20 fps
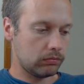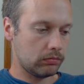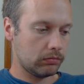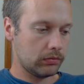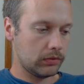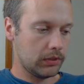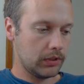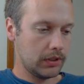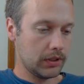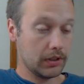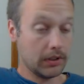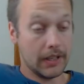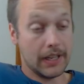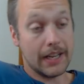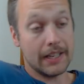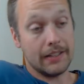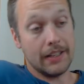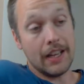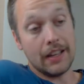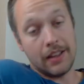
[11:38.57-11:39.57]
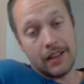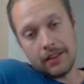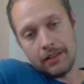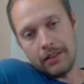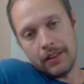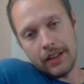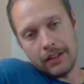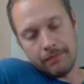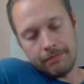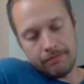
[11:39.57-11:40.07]
Because, like I said,
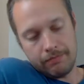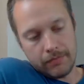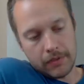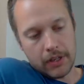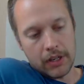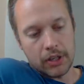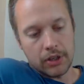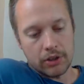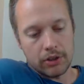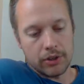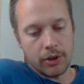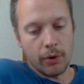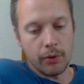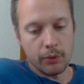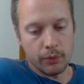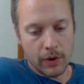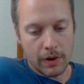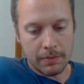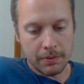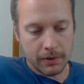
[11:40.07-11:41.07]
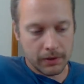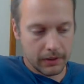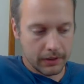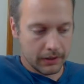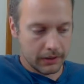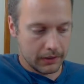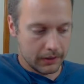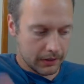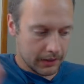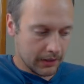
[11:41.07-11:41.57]
like a Stone Ripper
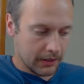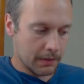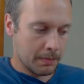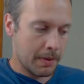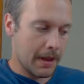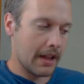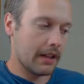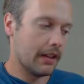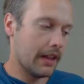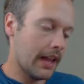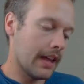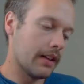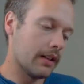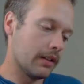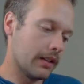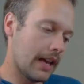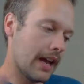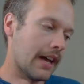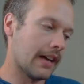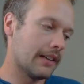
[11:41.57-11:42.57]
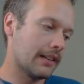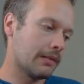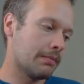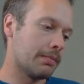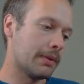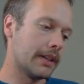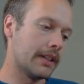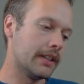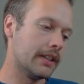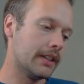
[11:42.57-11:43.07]
is a pale ale, yes,
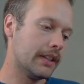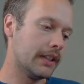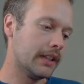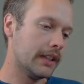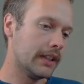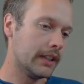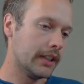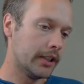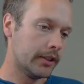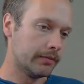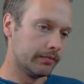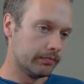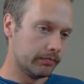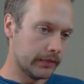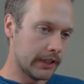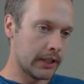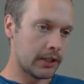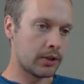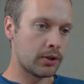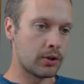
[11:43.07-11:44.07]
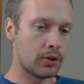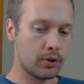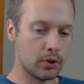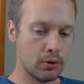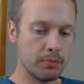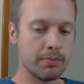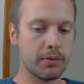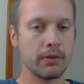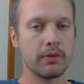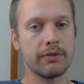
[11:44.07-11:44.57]
but it's
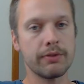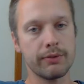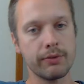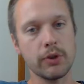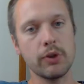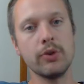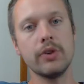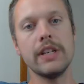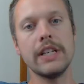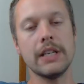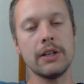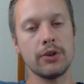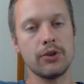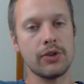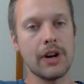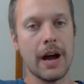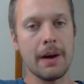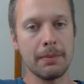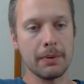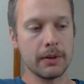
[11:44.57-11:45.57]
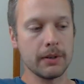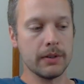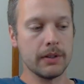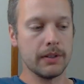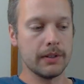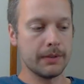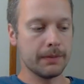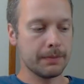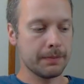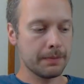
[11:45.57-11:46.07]
super fruity and tropical,
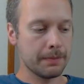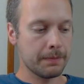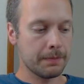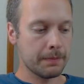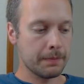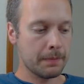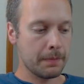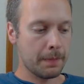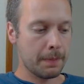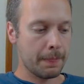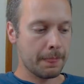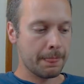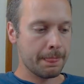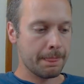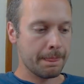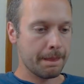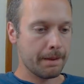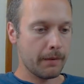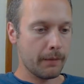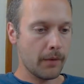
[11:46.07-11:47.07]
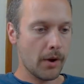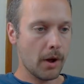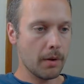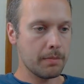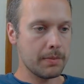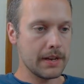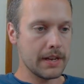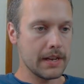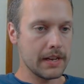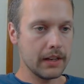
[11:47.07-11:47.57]
while
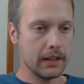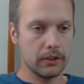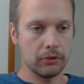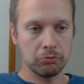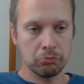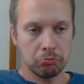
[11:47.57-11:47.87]
being